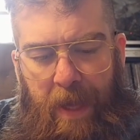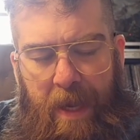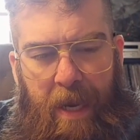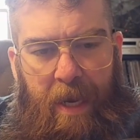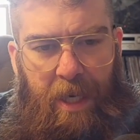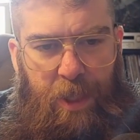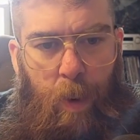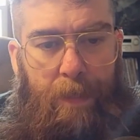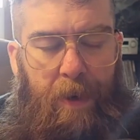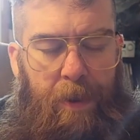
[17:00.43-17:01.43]
it got kind of
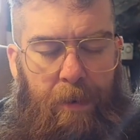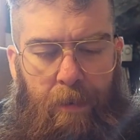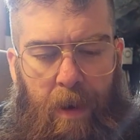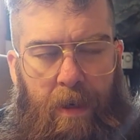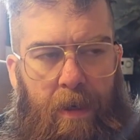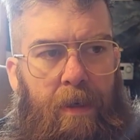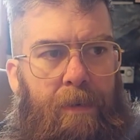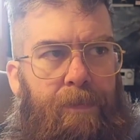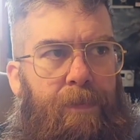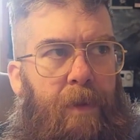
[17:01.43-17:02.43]
swept under the rug
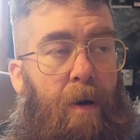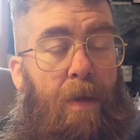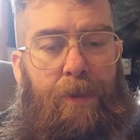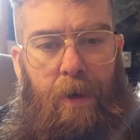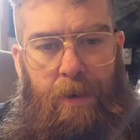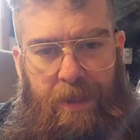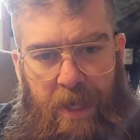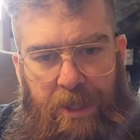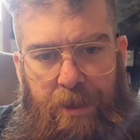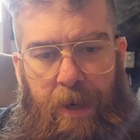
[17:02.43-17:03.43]
around the turn of the
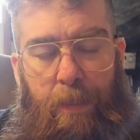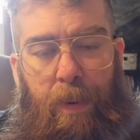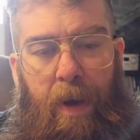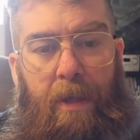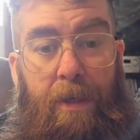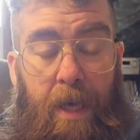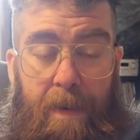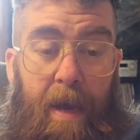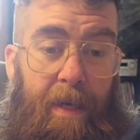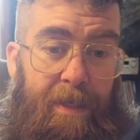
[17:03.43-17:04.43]
century, but looking
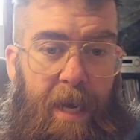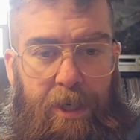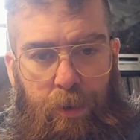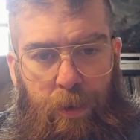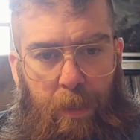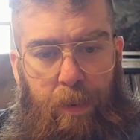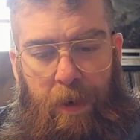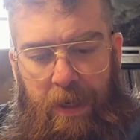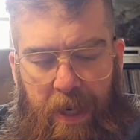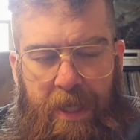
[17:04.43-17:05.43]
back, it's actually
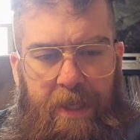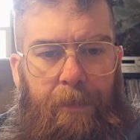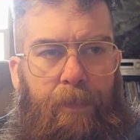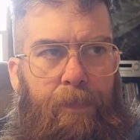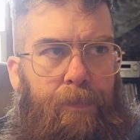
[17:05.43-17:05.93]
pretty decent.